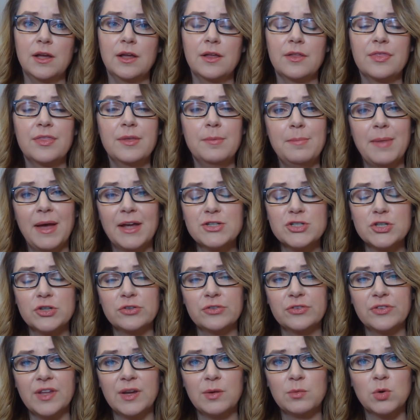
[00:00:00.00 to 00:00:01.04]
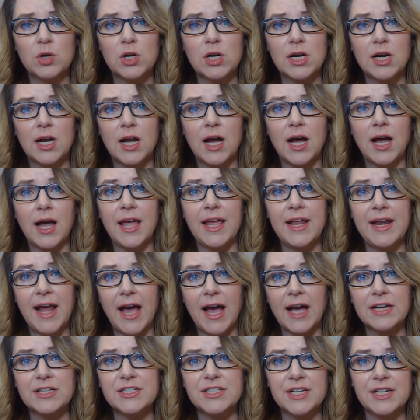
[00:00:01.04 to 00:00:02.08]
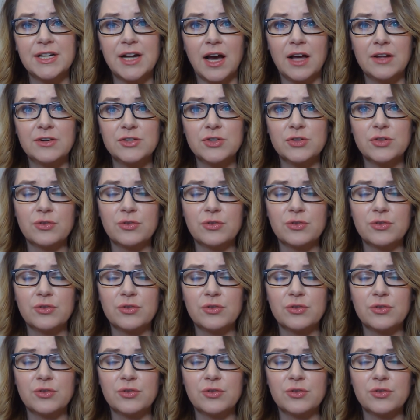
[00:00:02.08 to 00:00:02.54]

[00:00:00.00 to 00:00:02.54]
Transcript: The measures that were enacted under